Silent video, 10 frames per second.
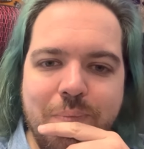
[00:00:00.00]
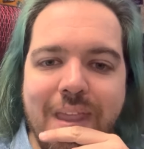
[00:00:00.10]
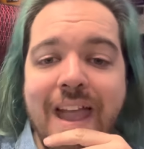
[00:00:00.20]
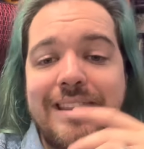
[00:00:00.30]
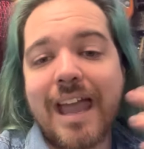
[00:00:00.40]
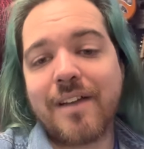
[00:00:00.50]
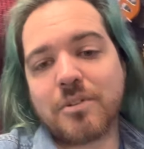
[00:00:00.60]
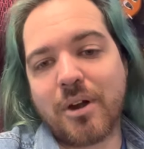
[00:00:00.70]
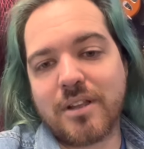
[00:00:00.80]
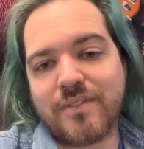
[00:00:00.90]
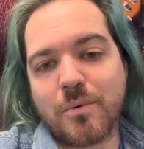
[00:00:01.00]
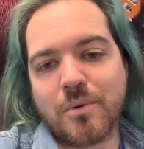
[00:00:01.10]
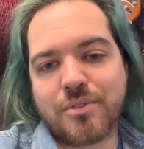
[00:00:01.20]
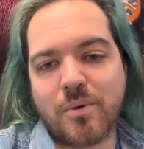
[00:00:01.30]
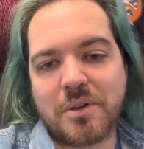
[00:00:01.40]
at the after-party event we're
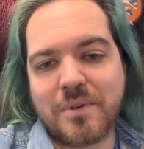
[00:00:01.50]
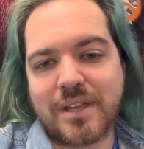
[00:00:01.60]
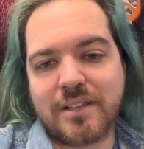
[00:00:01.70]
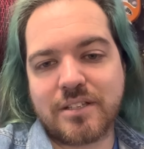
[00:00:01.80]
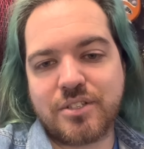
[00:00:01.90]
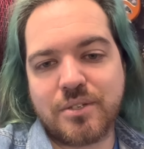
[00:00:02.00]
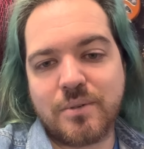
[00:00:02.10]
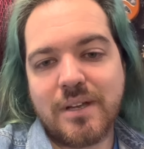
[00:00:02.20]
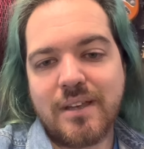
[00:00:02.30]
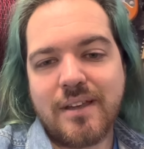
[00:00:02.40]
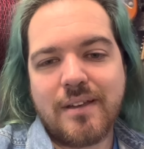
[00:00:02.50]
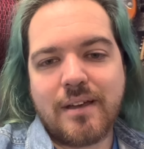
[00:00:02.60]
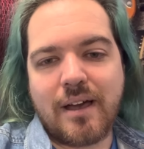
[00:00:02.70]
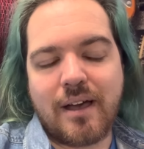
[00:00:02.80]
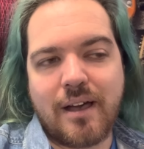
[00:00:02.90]
throwing with L X two.
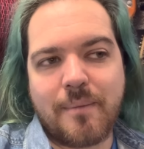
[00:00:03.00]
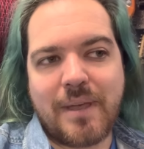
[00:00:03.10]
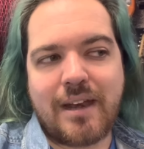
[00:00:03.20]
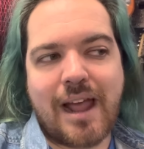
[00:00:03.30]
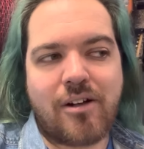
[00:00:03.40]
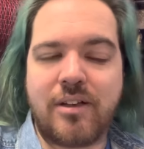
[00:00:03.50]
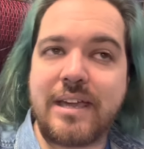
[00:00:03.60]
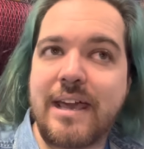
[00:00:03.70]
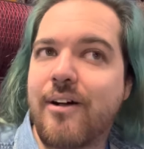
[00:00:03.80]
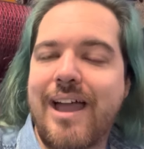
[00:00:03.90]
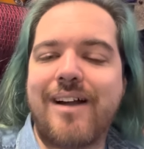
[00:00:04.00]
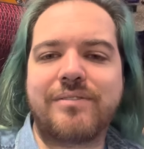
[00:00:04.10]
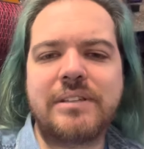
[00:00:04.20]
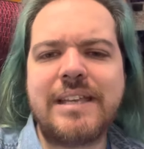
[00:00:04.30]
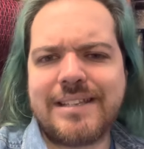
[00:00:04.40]
Um, and I'll, again, I'll have
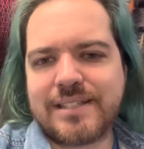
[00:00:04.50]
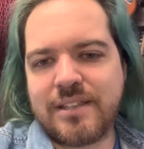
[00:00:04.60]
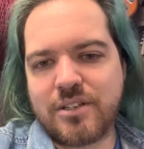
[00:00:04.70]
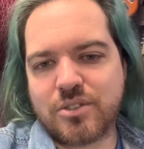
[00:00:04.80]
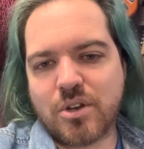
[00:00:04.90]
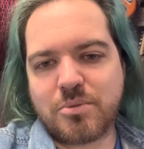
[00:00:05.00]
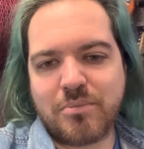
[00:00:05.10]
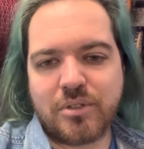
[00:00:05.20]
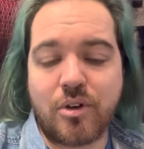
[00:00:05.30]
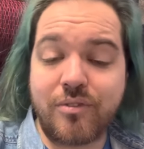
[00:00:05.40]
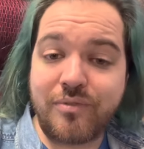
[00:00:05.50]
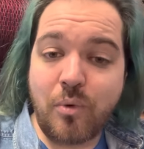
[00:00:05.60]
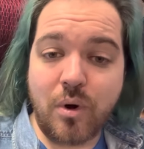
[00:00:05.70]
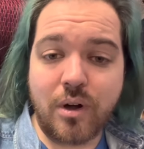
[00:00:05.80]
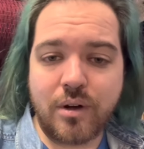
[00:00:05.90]
links in the description below
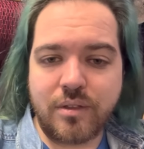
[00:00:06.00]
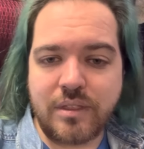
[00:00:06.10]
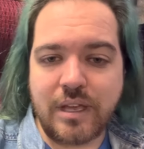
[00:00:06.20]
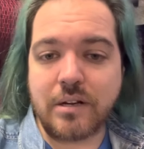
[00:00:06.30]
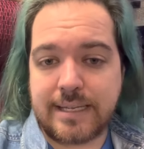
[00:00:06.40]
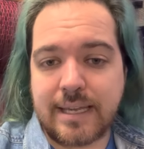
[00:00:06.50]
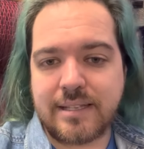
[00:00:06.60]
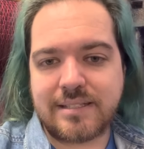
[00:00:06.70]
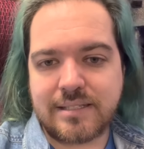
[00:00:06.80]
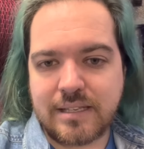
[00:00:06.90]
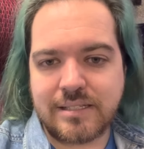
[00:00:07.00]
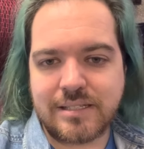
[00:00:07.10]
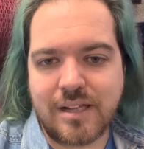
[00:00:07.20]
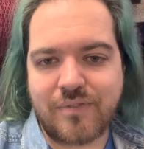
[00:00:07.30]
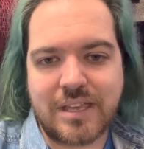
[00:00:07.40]
for their tickets and
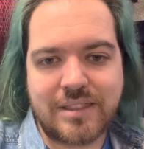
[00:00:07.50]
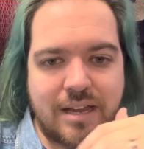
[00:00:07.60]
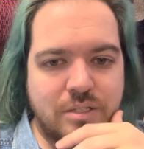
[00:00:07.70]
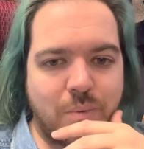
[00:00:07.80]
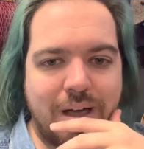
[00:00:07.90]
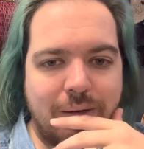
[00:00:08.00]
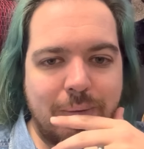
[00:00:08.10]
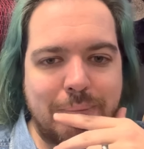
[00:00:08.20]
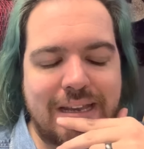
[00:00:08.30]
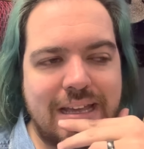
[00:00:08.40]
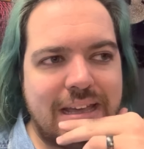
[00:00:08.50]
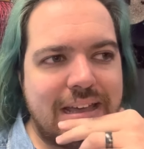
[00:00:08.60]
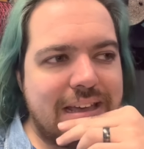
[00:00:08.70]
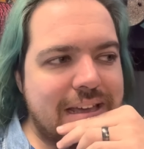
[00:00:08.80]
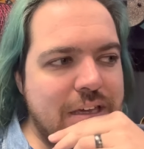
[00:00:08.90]
stuff like that as well, but...
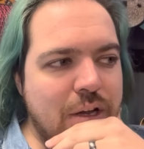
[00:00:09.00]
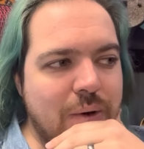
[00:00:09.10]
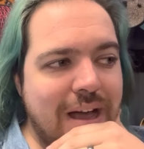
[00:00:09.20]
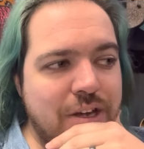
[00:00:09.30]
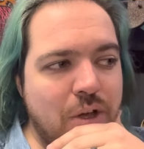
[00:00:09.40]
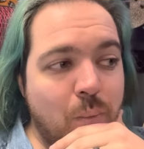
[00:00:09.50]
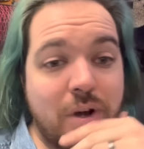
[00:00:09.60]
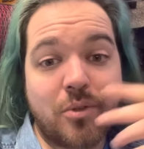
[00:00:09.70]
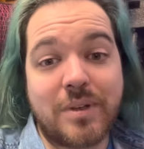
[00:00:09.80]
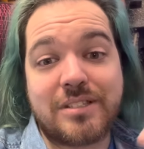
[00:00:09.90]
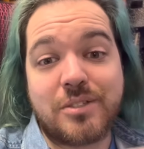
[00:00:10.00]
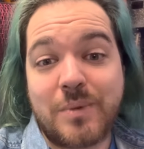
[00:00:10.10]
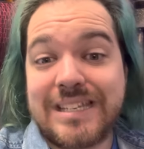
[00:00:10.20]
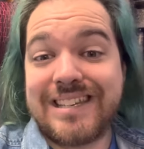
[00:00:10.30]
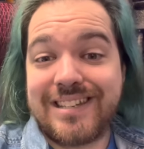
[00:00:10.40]
You know, I know one of the reasons we
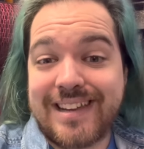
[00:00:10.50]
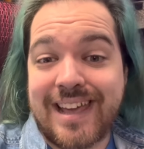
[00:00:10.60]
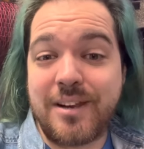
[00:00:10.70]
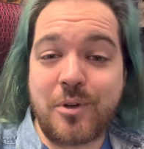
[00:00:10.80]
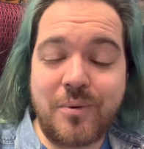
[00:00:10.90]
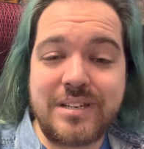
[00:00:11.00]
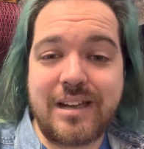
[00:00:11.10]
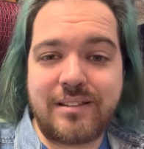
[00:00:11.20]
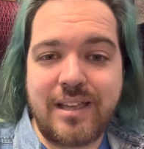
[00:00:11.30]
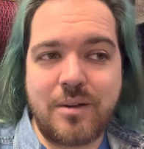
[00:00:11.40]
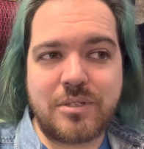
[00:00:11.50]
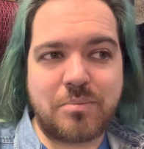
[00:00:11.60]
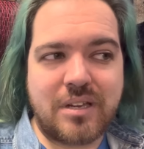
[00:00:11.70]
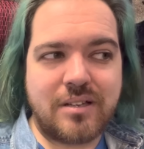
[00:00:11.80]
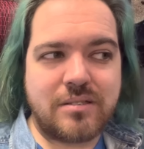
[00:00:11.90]
didn't end up going to L A was
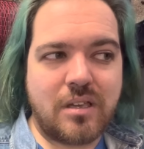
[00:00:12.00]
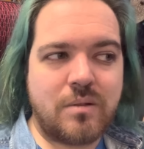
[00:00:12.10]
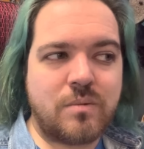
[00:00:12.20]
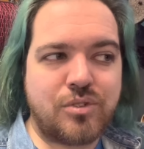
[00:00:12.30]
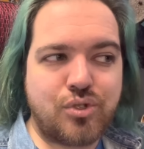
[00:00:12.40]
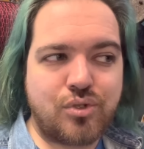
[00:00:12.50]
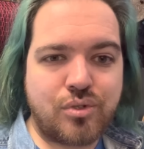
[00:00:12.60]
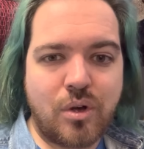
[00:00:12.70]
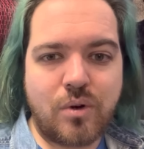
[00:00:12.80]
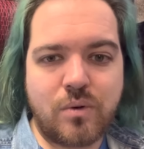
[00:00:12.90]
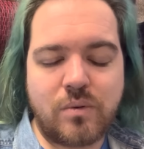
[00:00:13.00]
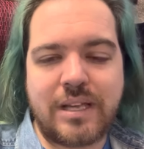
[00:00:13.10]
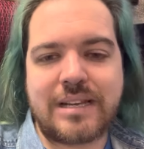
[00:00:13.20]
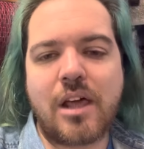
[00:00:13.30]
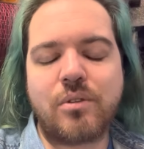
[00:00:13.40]
because it was so,
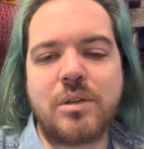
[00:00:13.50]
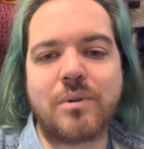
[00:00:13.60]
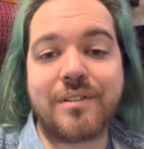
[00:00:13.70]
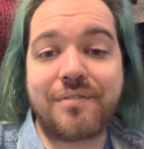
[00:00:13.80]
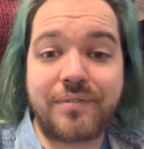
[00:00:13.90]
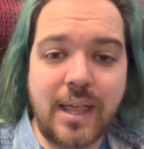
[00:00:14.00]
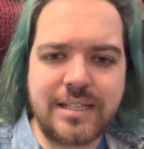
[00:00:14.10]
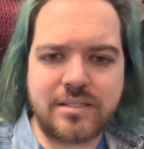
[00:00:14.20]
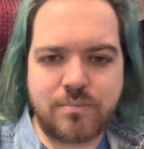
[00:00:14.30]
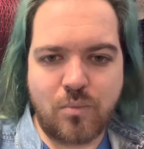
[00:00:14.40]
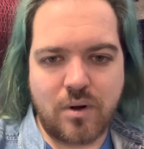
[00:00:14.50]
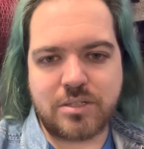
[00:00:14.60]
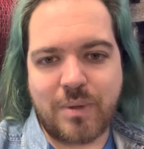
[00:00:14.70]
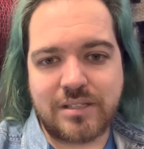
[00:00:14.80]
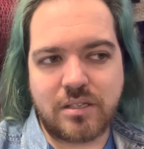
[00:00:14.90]
like, not only were the flights more
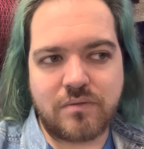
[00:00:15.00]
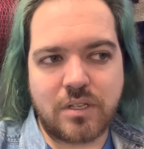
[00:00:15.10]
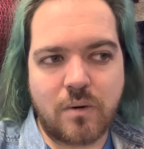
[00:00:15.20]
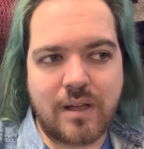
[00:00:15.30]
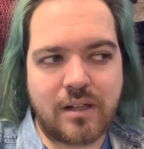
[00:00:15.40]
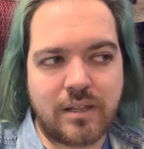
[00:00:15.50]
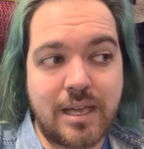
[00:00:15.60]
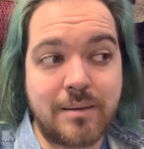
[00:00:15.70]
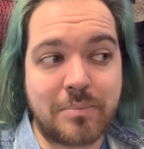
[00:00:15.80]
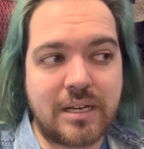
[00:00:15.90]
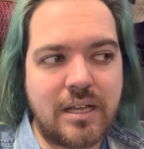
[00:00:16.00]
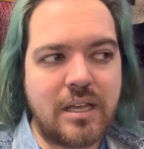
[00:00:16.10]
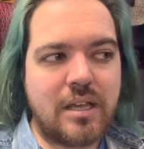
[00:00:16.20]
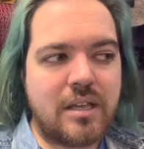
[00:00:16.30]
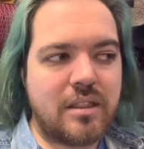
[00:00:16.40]
expensive to go to L A, but,
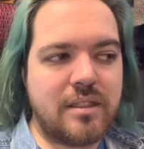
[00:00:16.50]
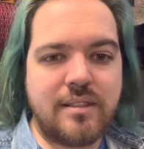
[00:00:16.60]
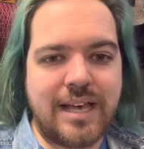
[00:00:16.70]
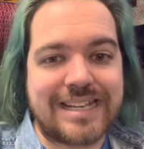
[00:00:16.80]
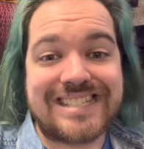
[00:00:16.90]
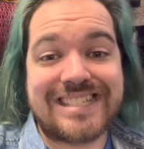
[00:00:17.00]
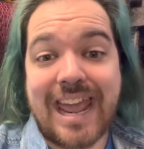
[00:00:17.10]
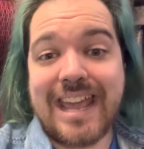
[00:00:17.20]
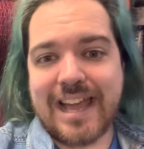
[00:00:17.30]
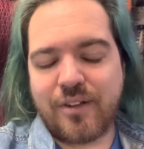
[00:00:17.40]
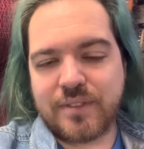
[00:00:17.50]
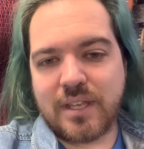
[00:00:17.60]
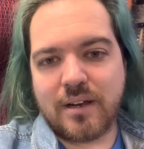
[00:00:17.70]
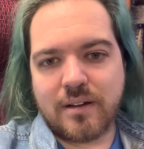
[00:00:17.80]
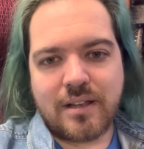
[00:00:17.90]
like, staying out
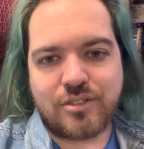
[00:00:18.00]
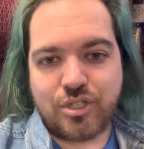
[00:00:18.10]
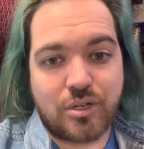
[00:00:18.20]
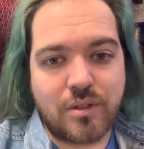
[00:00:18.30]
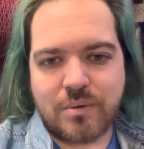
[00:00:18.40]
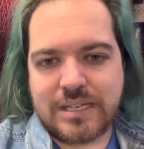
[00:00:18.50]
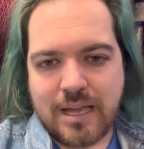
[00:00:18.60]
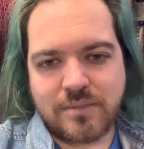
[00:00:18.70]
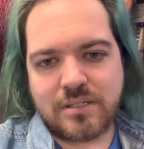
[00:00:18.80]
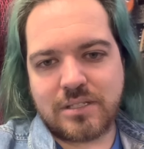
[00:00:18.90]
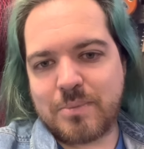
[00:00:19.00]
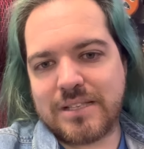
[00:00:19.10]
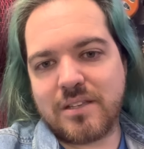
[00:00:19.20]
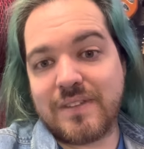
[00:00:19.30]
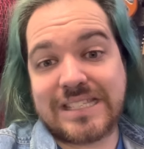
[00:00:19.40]
there is two to three times as
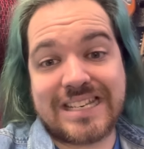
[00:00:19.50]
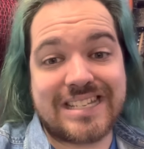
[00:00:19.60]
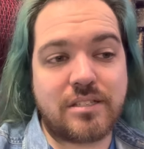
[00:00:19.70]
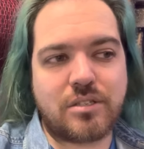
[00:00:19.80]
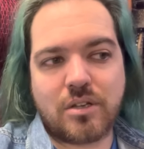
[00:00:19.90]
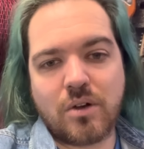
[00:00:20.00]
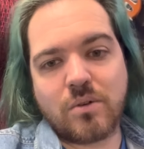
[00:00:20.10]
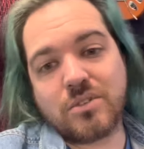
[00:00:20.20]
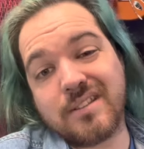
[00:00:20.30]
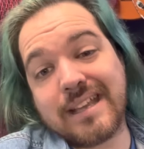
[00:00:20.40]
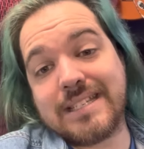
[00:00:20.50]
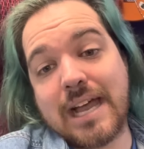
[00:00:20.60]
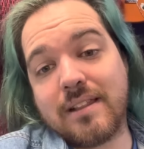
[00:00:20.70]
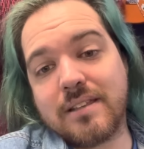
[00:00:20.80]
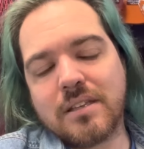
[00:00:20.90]
expensive as it is to go to, like,
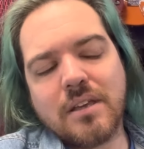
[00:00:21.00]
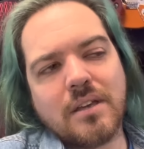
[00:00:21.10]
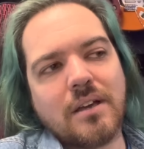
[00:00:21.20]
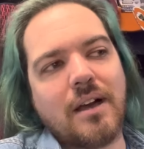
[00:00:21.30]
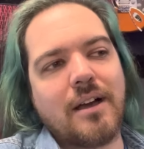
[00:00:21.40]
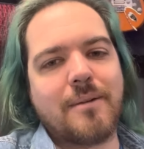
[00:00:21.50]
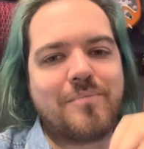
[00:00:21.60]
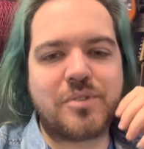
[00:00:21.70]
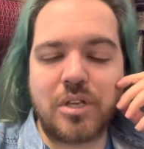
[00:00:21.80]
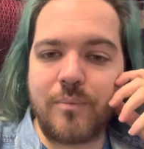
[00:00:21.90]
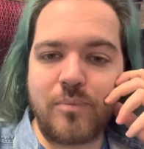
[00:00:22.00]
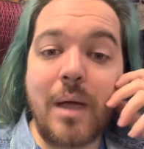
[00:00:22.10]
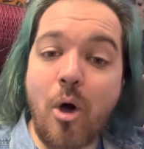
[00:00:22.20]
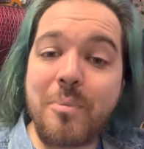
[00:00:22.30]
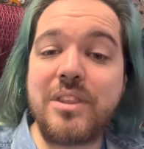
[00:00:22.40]
Dallas. Um, so I'm
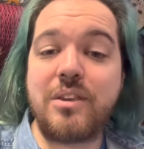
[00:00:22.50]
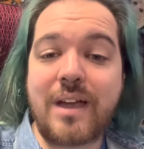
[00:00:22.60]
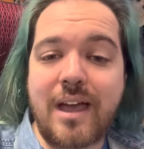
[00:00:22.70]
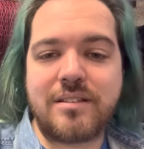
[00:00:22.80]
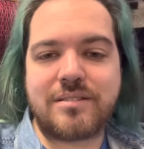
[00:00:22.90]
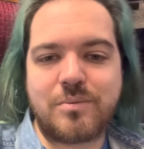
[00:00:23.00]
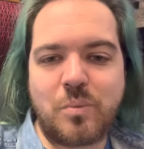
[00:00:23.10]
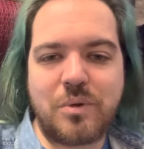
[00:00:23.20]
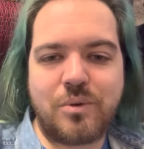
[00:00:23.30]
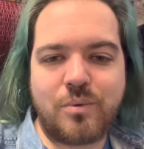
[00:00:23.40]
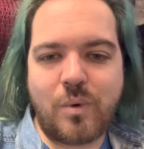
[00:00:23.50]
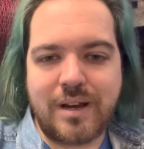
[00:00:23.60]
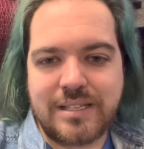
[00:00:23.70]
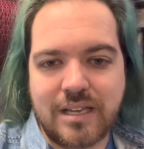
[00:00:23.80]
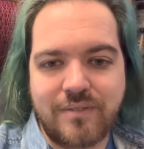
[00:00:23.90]
hoping that you guys will want
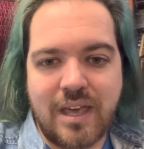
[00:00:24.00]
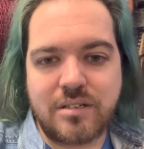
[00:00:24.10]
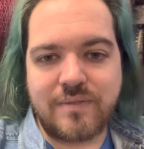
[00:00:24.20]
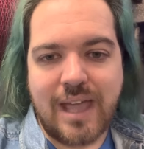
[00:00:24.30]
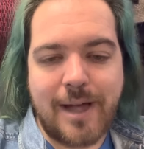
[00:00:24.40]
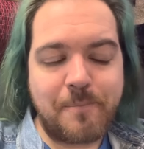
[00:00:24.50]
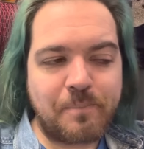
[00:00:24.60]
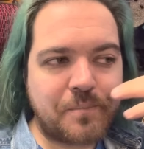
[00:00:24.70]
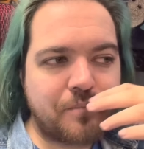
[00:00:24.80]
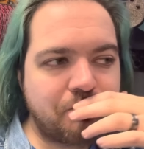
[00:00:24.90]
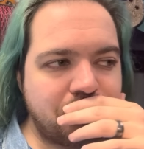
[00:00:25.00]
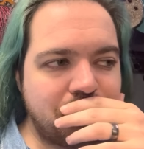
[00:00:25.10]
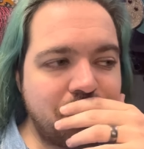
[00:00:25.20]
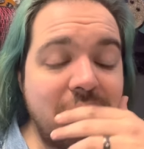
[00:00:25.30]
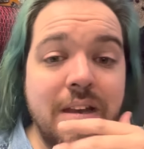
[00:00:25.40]
to take advantage of that.
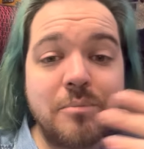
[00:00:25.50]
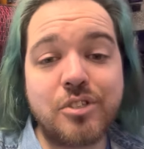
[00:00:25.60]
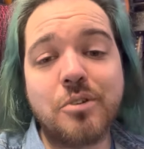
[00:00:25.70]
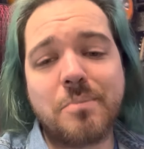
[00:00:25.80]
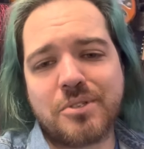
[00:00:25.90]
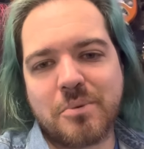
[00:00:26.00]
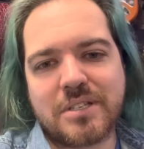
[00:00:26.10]
And I'm super, super